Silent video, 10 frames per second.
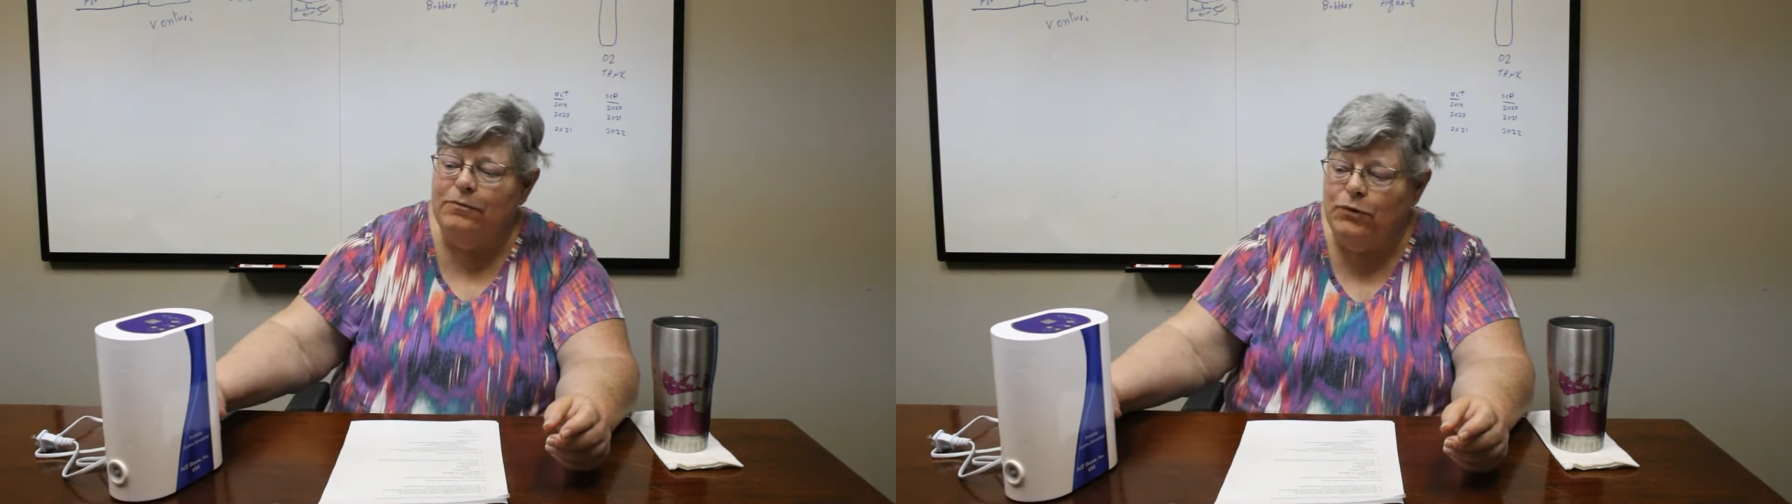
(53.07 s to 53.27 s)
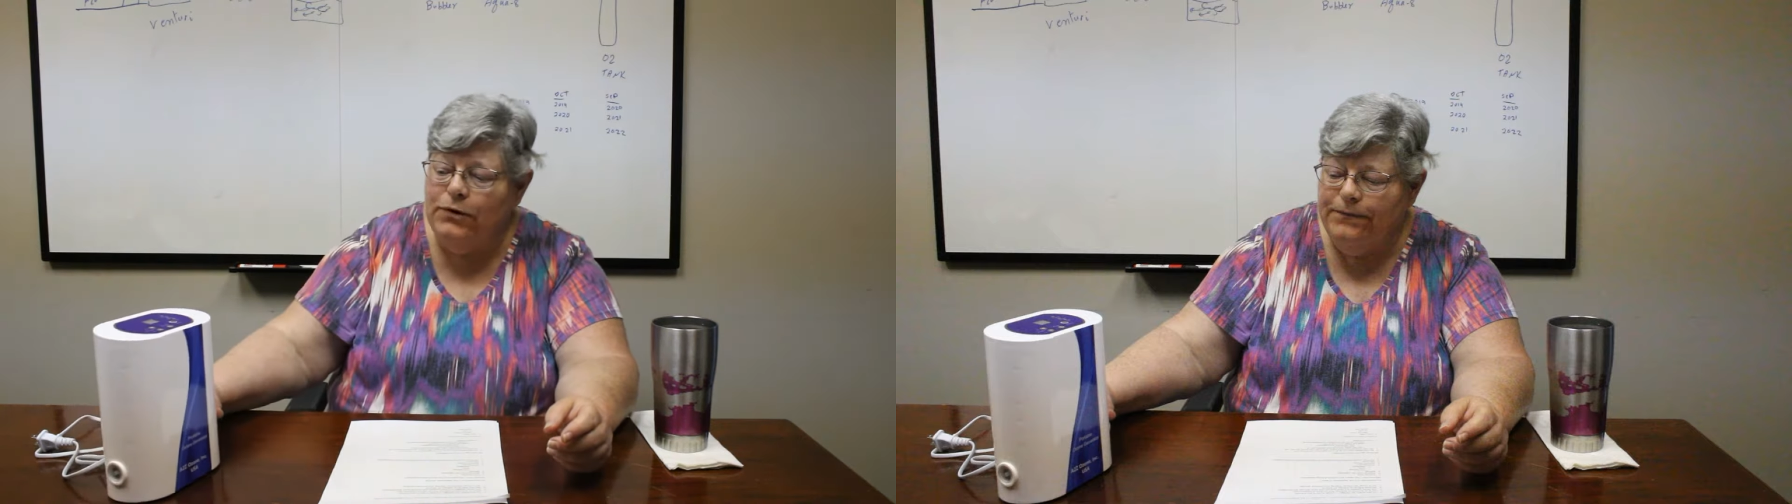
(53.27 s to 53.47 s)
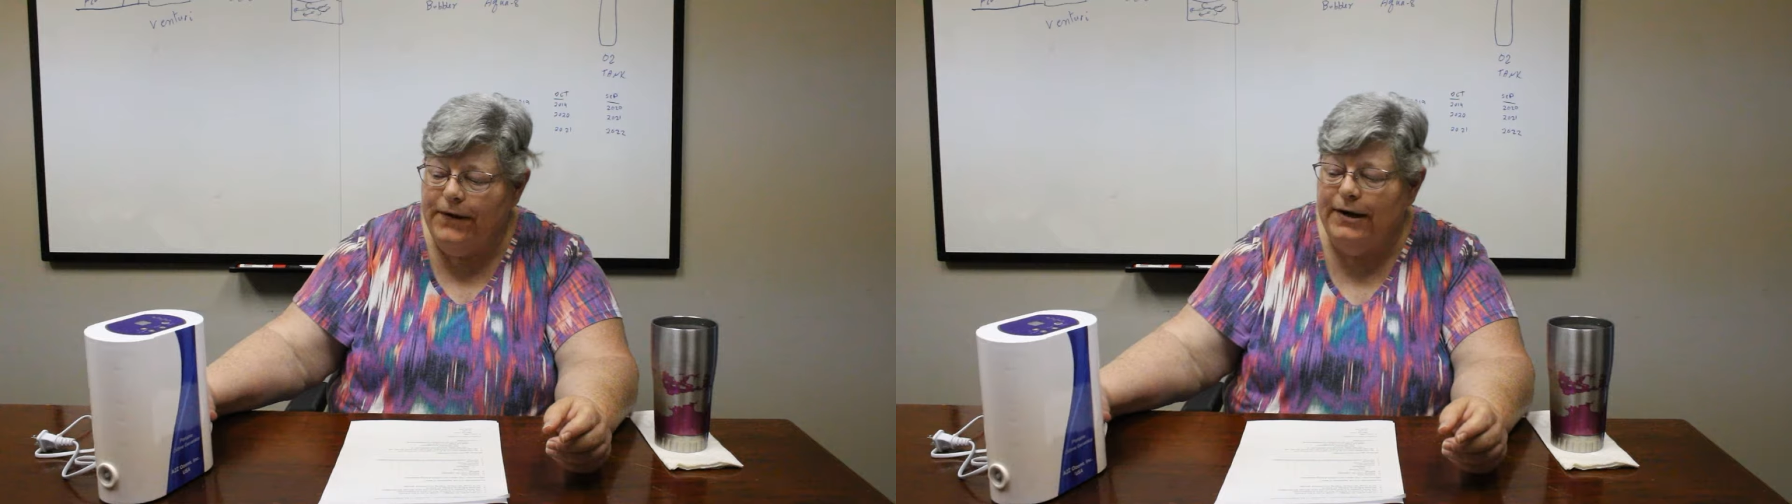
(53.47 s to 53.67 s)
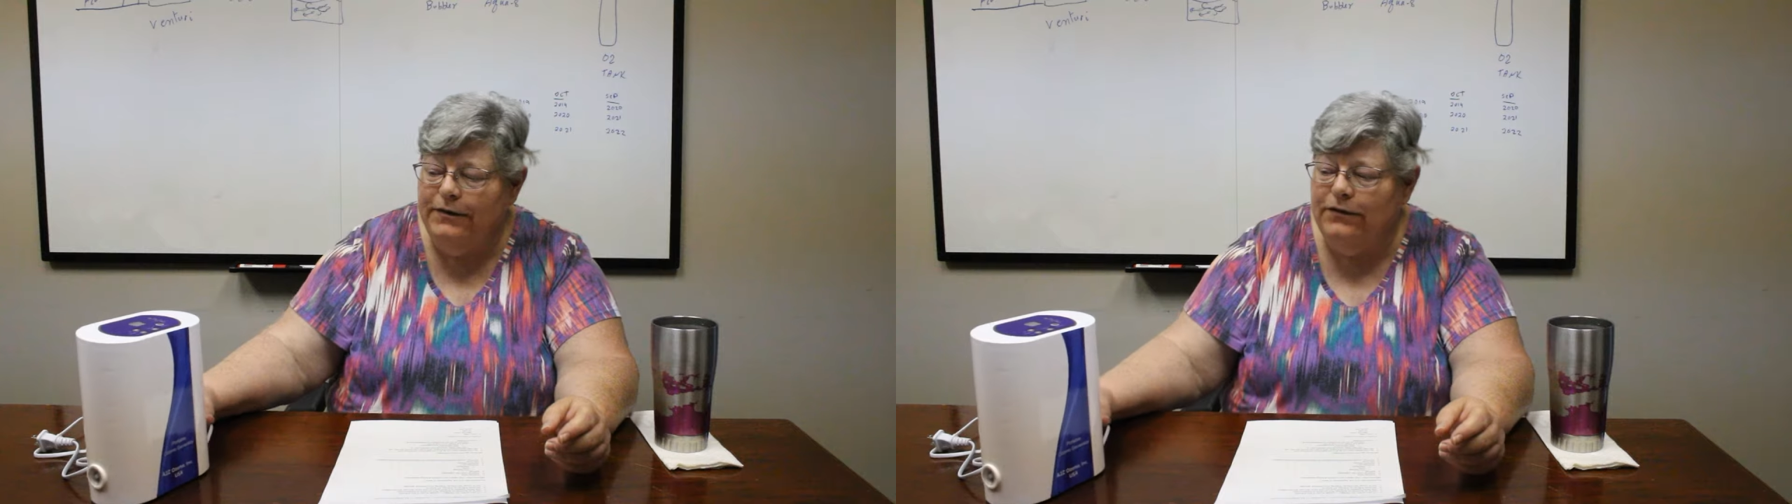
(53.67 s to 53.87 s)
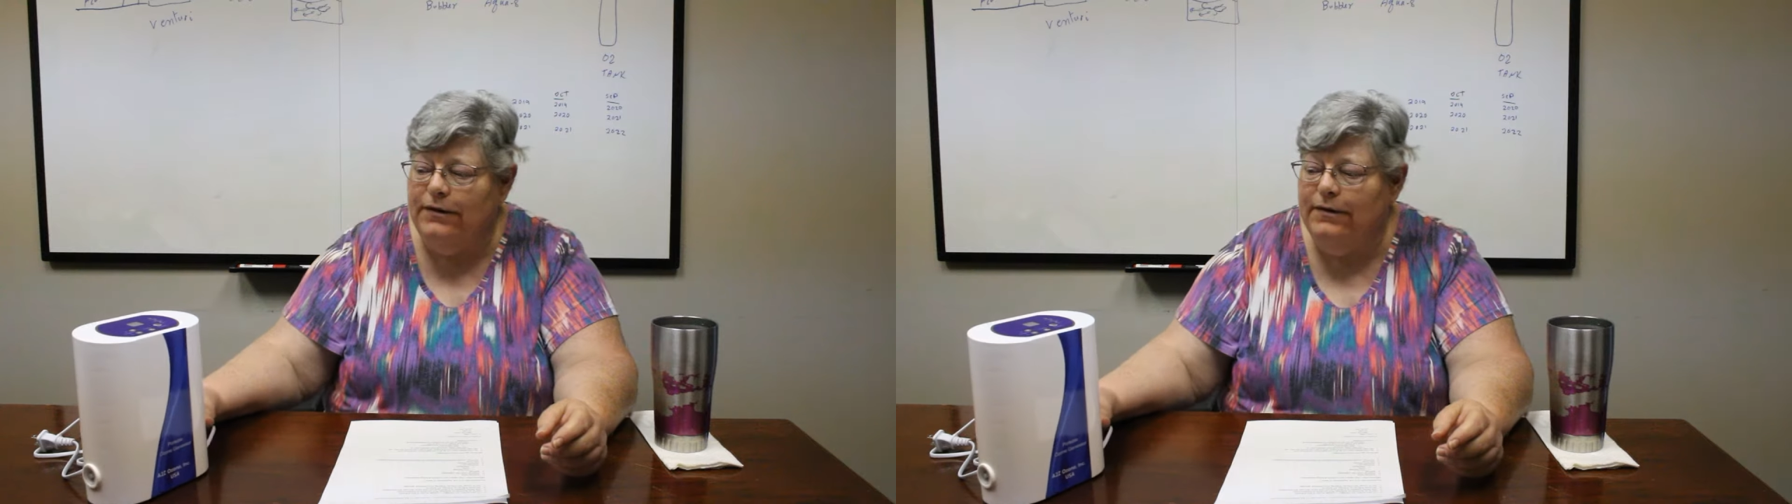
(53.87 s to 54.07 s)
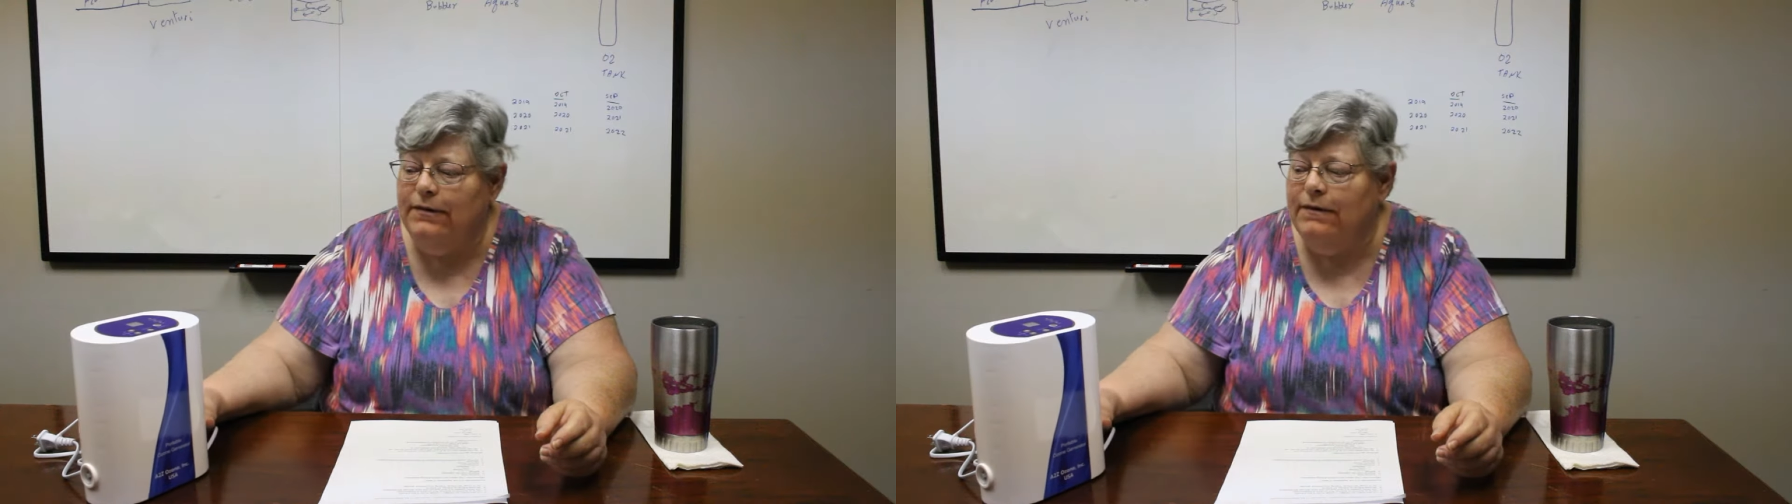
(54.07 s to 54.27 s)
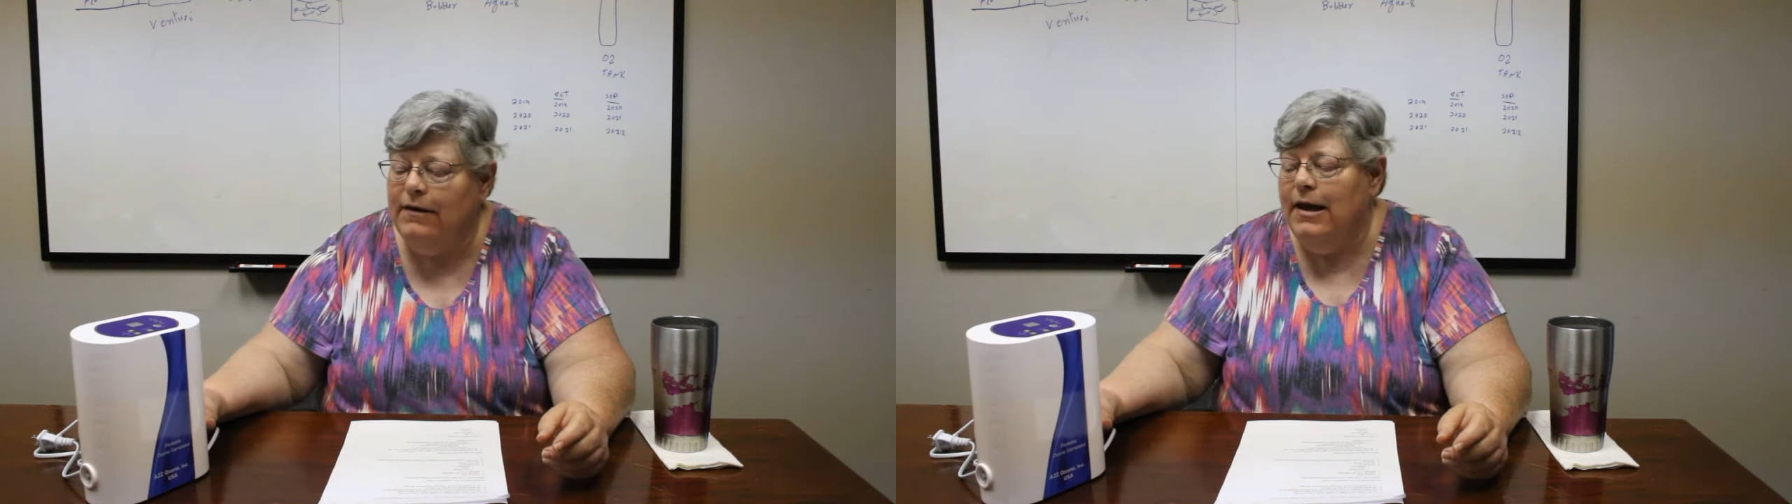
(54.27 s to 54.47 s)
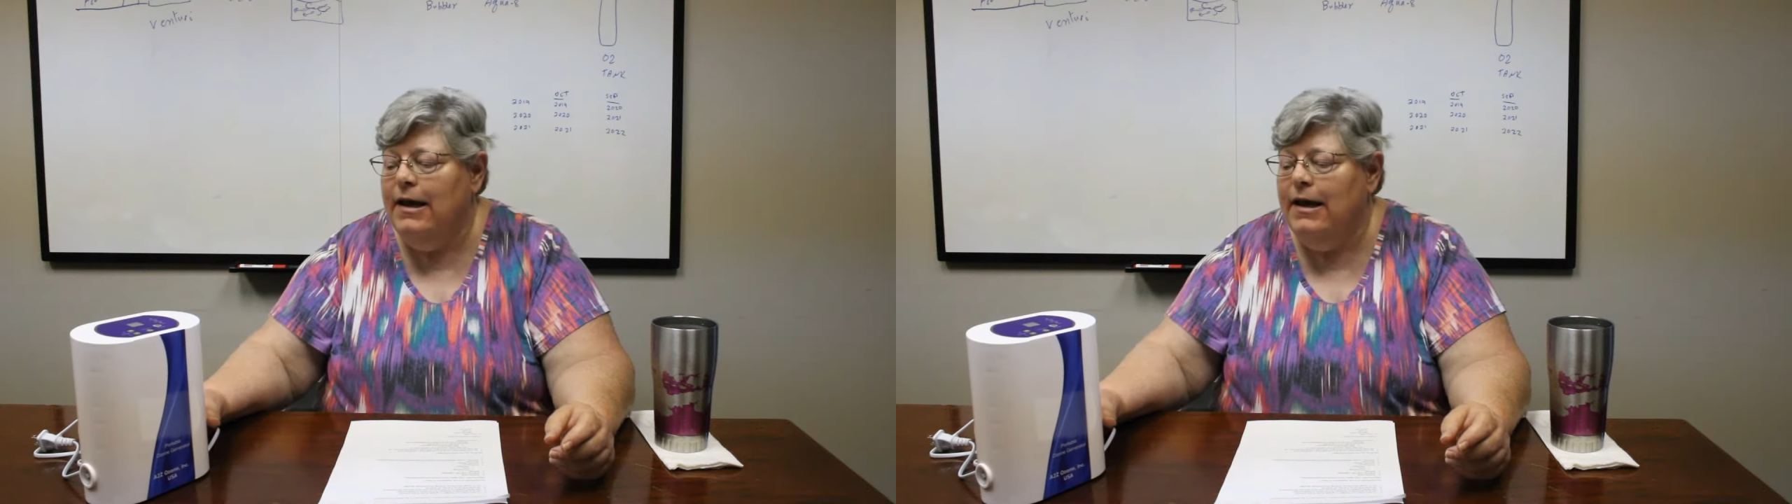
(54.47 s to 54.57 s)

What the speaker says: more functions.